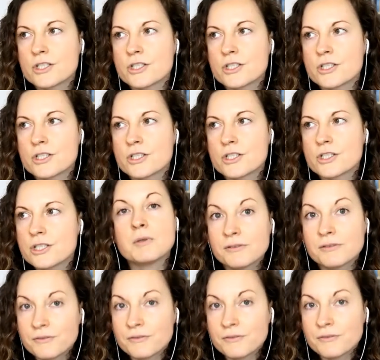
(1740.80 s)
these are just some
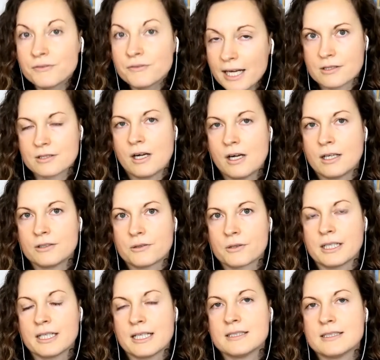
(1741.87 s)
of the factors on
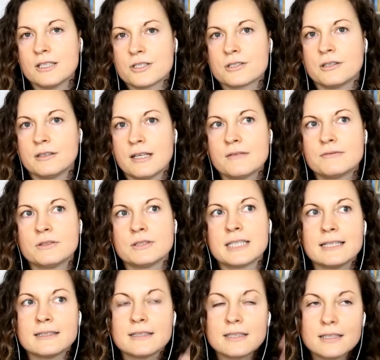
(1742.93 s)
an organizational
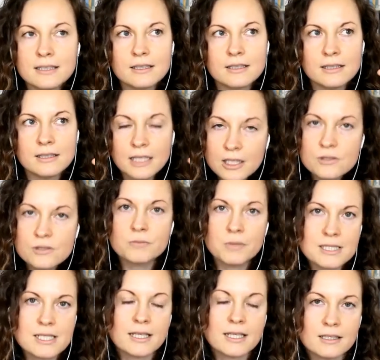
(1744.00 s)
level that need
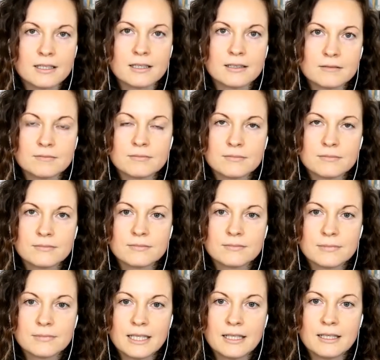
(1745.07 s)
to be taken
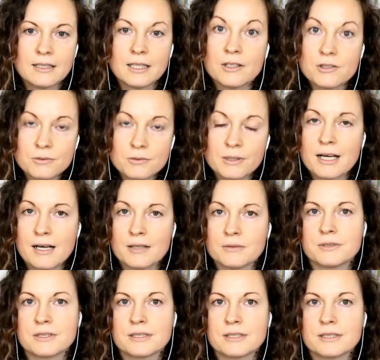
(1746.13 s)
uh, into
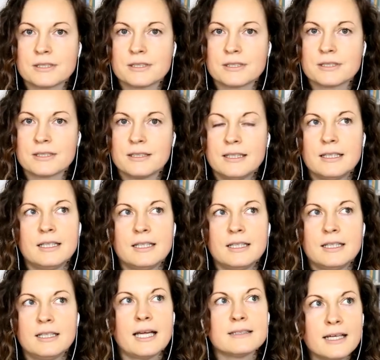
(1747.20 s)
account
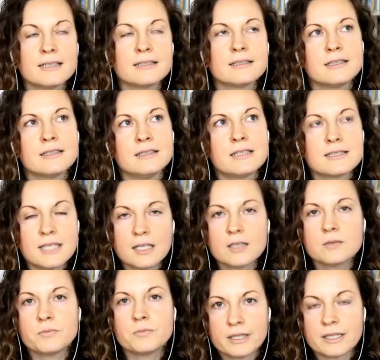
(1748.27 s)
and then the
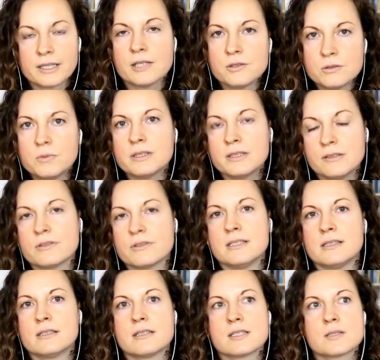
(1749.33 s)
second part, I do believe
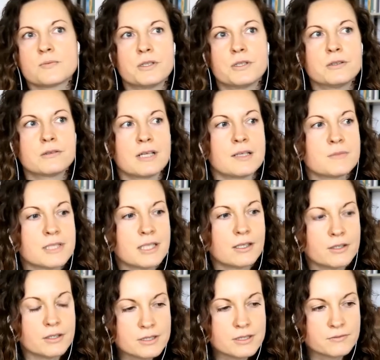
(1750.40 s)
resilience
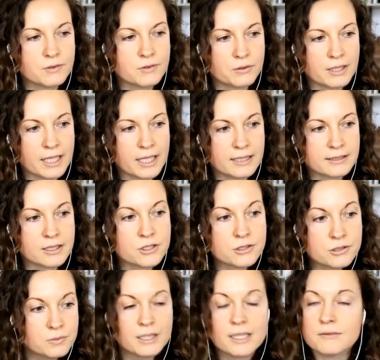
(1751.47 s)
programs are useful and
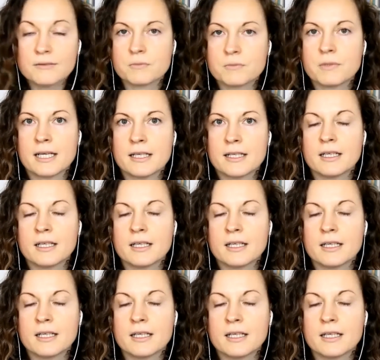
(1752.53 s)
they should be given by
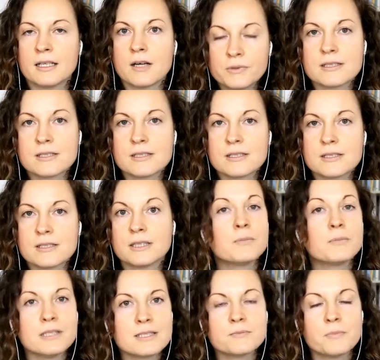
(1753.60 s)
uh, companies so that
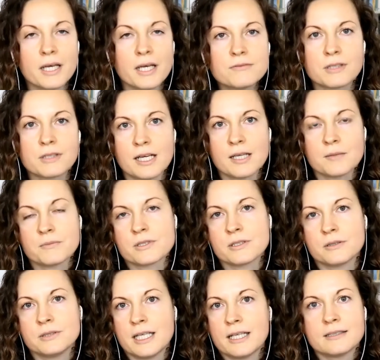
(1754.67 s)
companies pay for
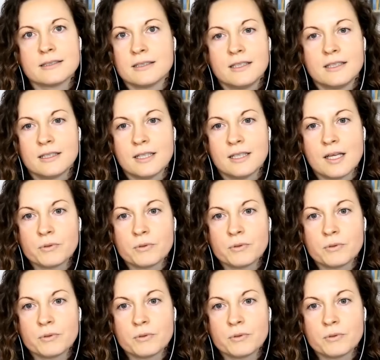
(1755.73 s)
them so that